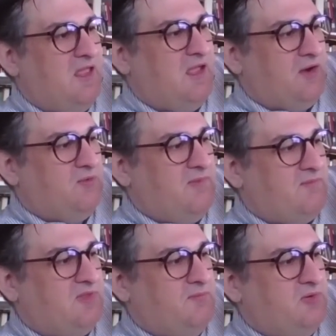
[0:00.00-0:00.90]
I
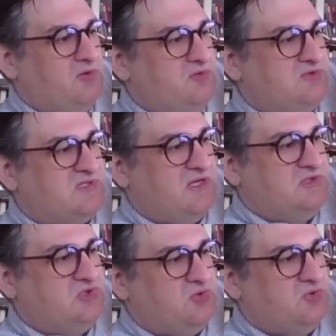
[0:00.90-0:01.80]
remember the balloon said
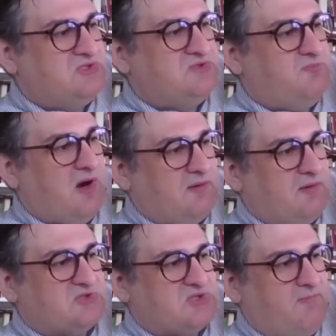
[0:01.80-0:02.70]
George's
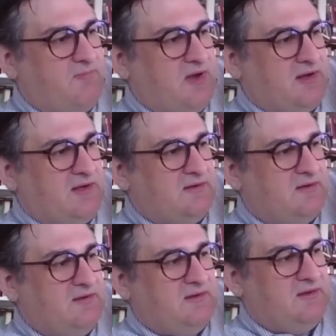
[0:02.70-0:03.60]
Barber Shop on it.
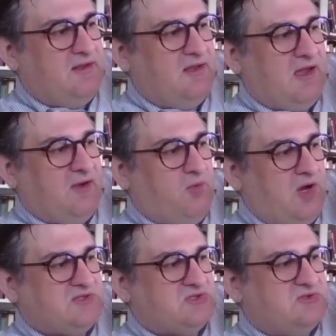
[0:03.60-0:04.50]
I
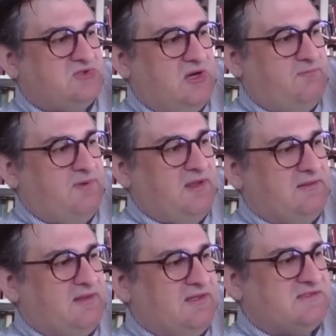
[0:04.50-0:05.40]
watched her jump and
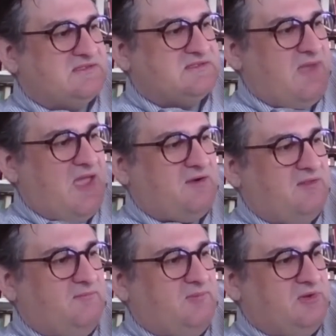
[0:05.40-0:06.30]
land smack on
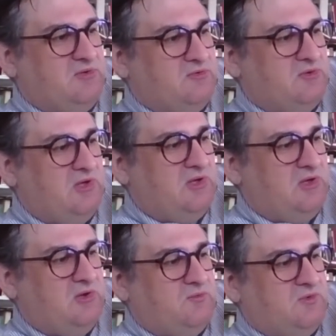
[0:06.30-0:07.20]
the balloon,
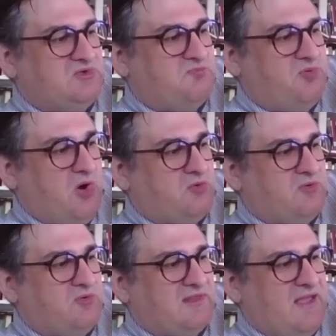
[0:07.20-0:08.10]
which broke
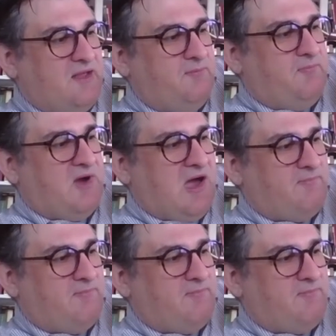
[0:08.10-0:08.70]
with a loud pop.